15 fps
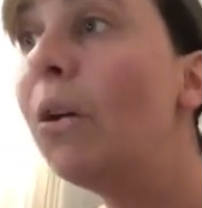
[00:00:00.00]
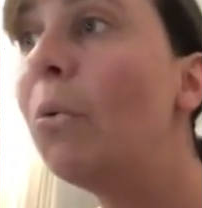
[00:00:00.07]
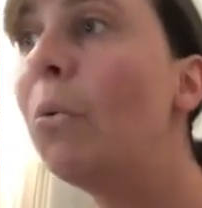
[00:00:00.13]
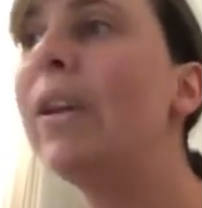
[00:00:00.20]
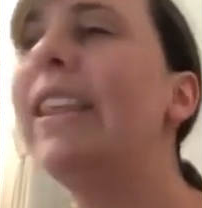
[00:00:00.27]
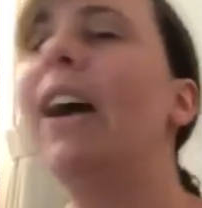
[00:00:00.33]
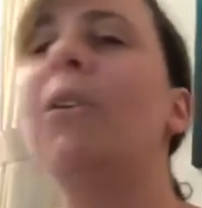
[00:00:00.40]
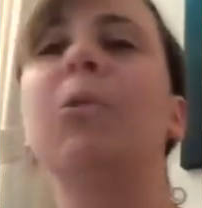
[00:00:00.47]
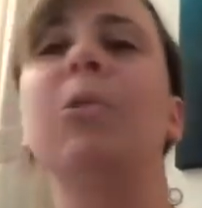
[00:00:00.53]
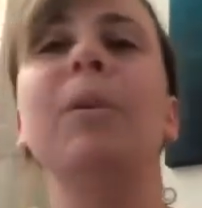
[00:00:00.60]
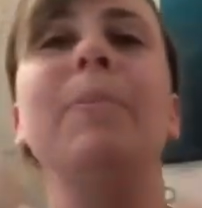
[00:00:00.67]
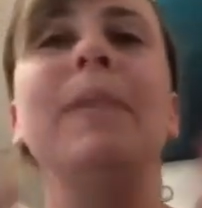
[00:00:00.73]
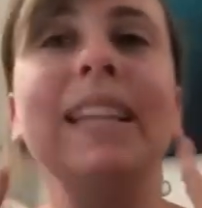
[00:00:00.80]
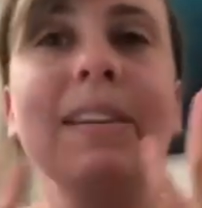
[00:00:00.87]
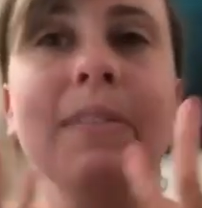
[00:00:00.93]
without
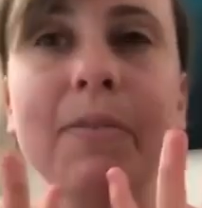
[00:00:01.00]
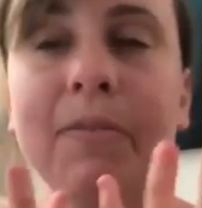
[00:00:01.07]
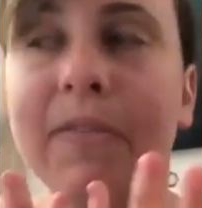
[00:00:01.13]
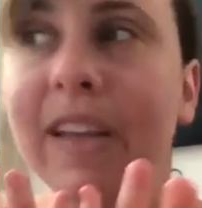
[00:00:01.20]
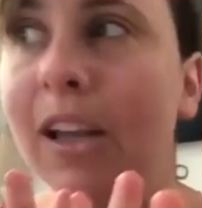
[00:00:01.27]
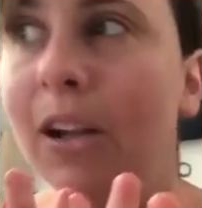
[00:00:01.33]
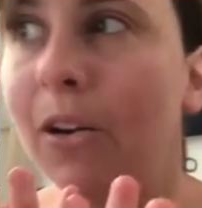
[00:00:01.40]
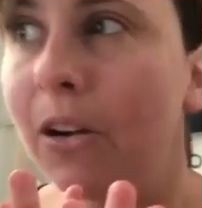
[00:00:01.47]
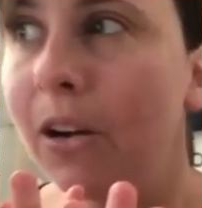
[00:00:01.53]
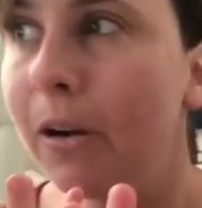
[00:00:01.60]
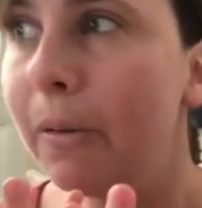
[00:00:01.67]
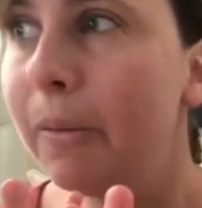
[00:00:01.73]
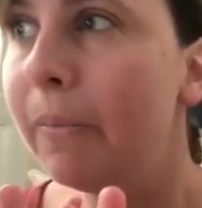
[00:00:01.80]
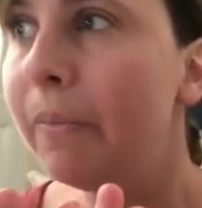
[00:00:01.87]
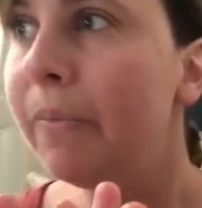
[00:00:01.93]
crippling fear.
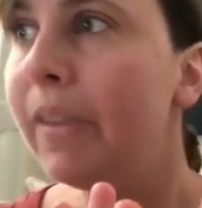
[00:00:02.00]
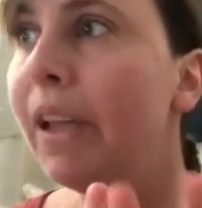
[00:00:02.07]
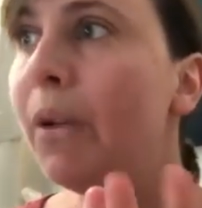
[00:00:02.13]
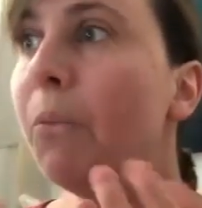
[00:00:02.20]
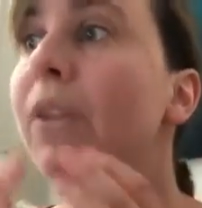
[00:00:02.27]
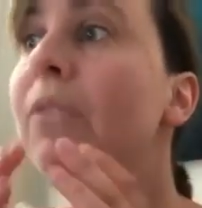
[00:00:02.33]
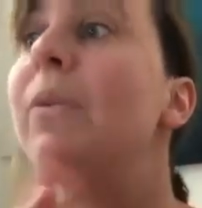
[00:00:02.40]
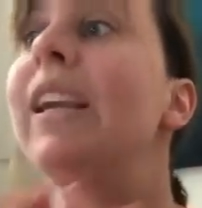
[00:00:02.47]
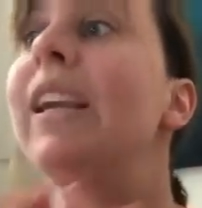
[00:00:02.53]
When we